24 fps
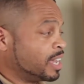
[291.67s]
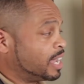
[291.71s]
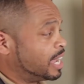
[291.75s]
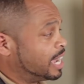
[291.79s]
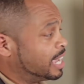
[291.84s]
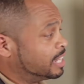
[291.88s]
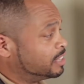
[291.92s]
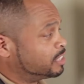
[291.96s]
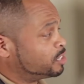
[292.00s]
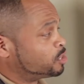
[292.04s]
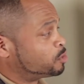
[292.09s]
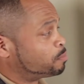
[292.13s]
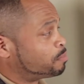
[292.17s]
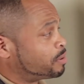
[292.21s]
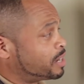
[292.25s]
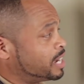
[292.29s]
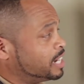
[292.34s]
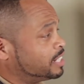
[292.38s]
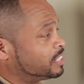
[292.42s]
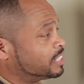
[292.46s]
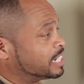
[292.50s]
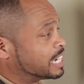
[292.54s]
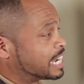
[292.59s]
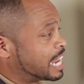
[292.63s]
and this
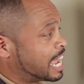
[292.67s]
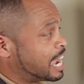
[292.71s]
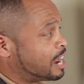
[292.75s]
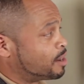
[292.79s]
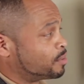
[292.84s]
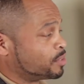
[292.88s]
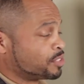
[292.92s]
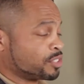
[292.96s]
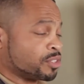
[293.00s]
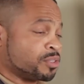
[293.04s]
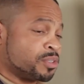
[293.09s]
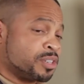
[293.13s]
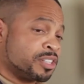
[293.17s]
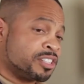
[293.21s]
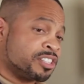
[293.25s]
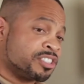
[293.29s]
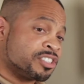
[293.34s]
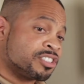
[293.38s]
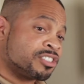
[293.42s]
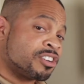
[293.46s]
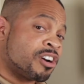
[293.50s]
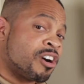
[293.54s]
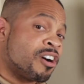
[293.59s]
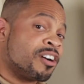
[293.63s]
patient now is going to
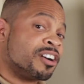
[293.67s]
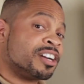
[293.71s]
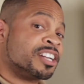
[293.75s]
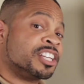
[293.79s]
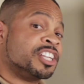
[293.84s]
start